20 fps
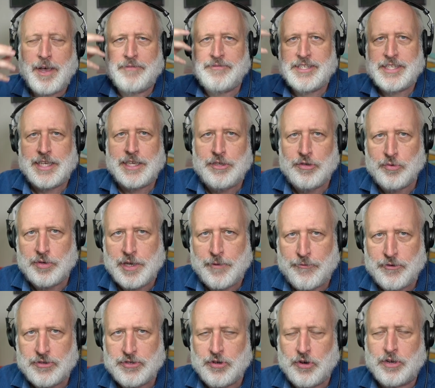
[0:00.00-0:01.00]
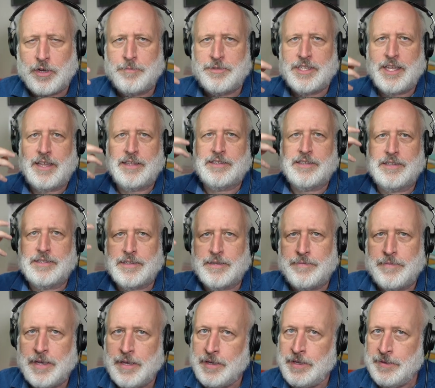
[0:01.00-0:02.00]
I've seen you in different circumstances,
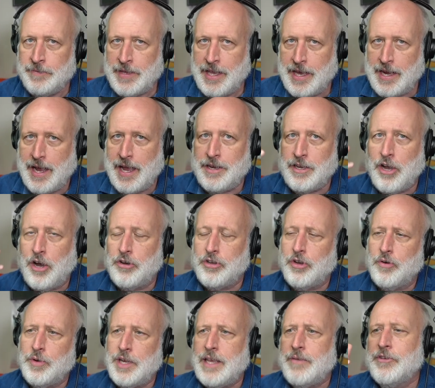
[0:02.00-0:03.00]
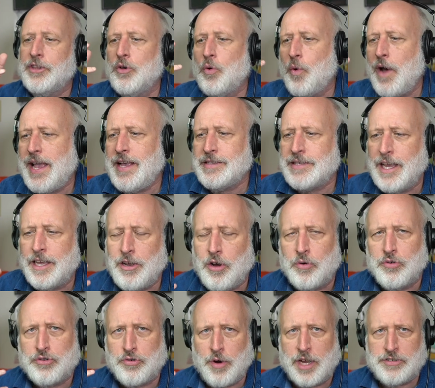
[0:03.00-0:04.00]
and and I know you, and even the ways I
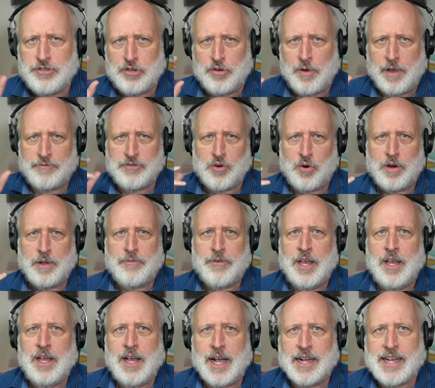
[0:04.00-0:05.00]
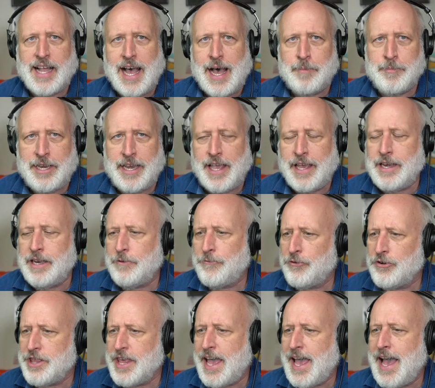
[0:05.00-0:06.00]
don't trust you, I've sort of accommodated
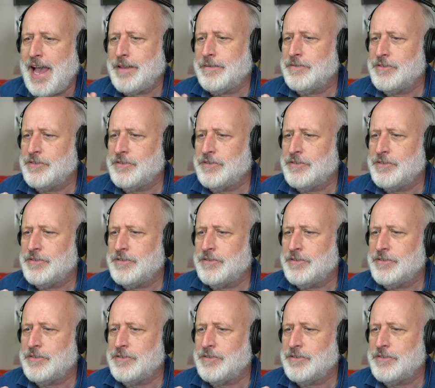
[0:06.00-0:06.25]
for that.